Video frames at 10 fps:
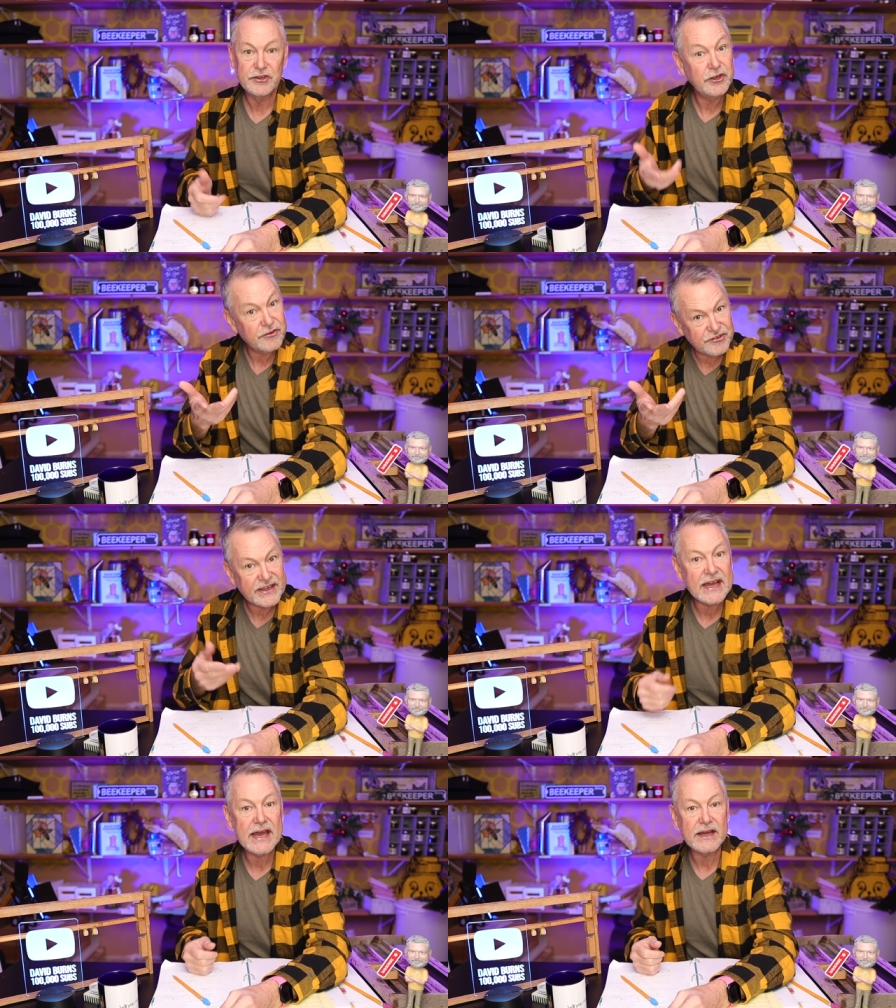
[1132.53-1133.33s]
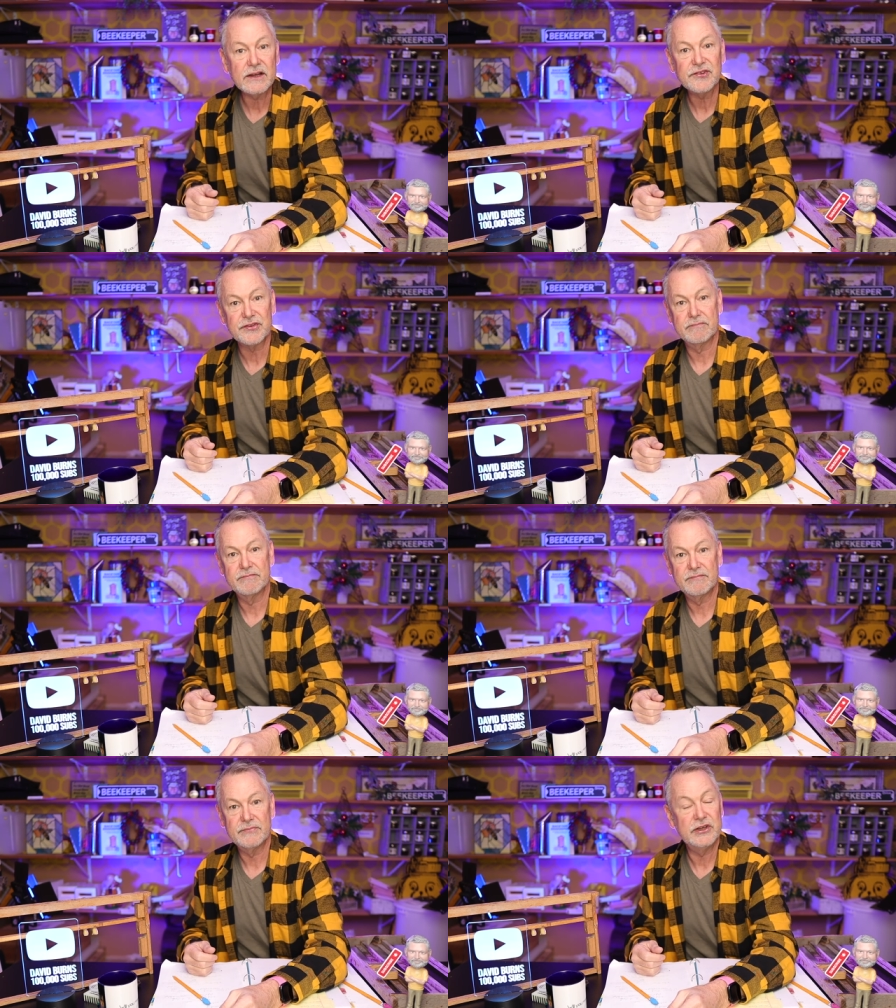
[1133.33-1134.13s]
Do you see eggs?
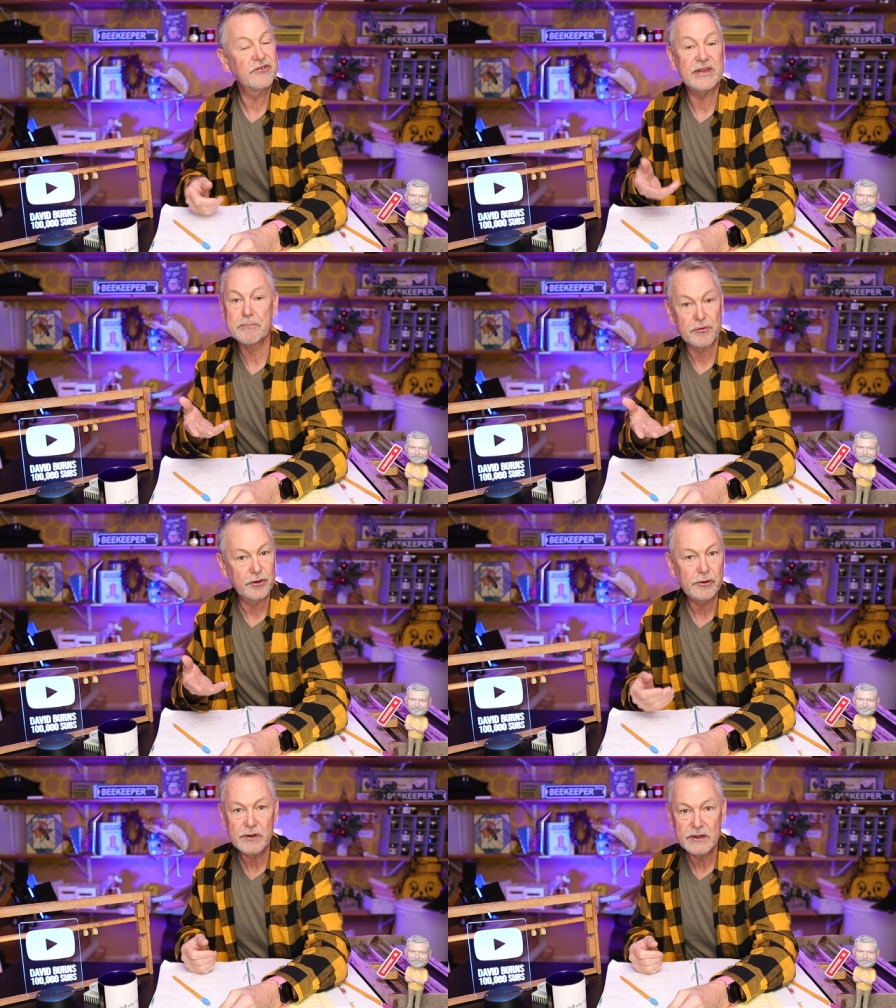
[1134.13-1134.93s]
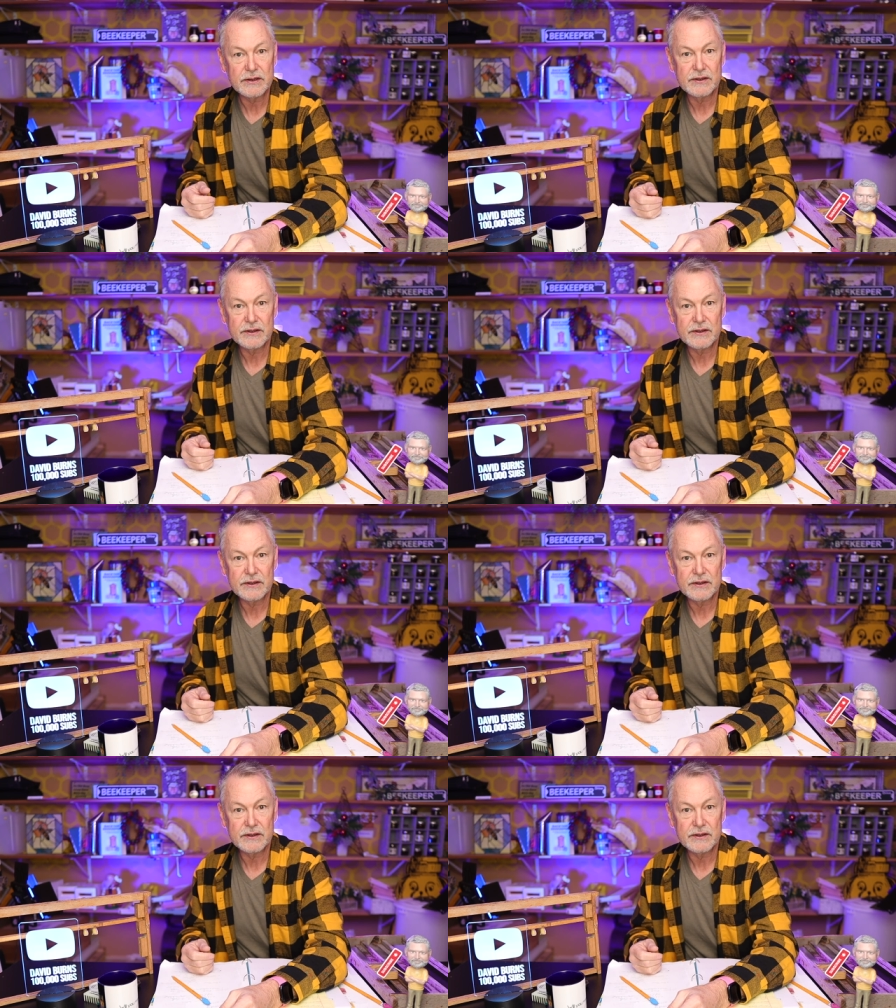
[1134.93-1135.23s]
Do you see brood?